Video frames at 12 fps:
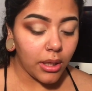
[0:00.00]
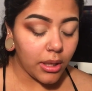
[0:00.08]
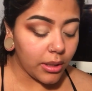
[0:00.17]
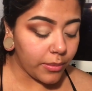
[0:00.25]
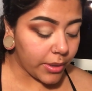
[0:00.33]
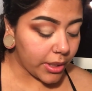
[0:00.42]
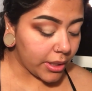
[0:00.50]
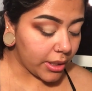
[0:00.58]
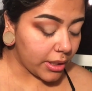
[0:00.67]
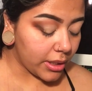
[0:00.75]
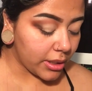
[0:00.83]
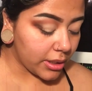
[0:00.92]

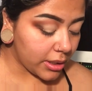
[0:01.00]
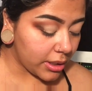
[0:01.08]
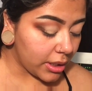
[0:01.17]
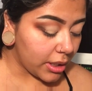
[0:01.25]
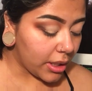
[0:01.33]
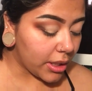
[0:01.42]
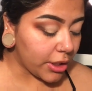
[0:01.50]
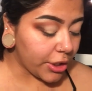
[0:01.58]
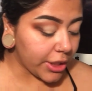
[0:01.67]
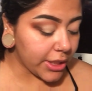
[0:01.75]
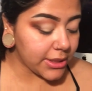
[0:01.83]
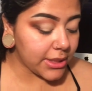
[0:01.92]
And
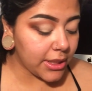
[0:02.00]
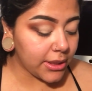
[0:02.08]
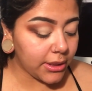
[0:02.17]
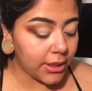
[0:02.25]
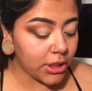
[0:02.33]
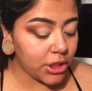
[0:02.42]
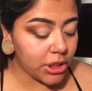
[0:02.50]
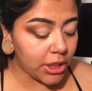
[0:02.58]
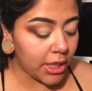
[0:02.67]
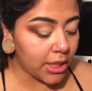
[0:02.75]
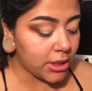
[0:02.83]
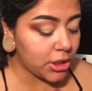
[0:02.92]
then you're gonna take the
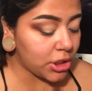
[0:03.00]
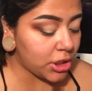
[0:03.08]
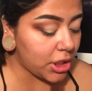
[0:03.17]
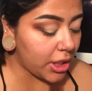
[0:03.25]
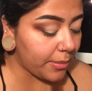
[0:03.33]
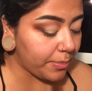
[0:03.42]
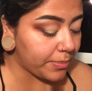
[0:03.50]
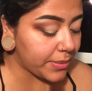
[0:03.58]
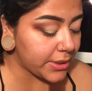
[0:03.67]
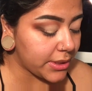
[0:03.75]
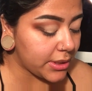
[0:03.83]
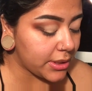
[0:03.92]
shade
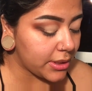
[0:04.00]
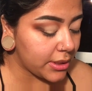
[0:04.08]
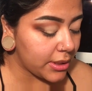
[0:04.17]
Chips